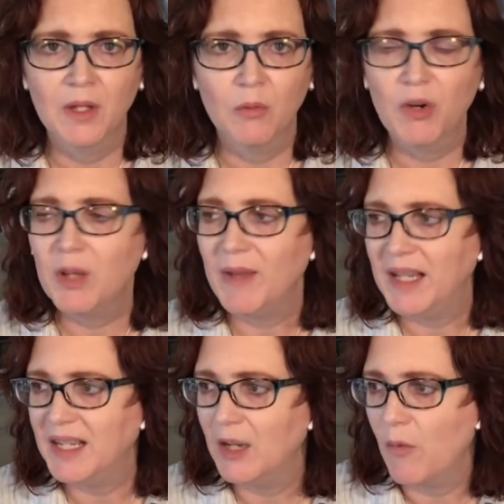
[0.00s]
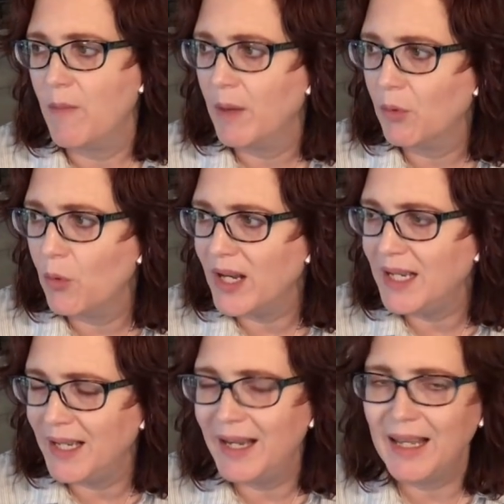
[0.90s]
What do you mean? He didn't remember what he
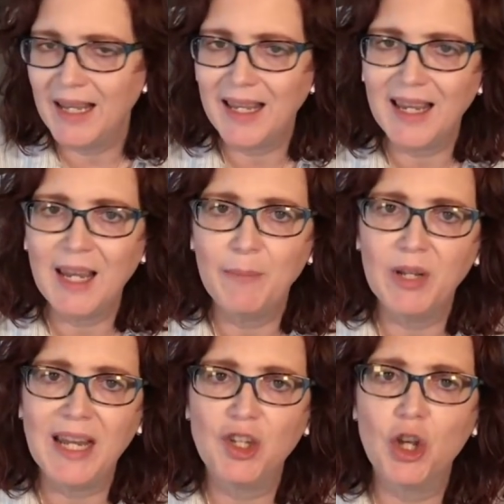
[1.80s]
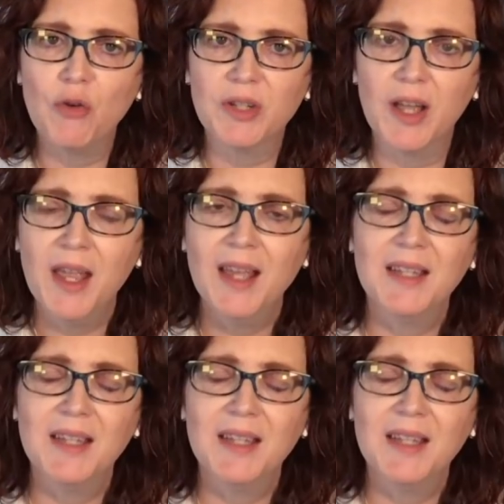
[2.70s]
did? He chose not.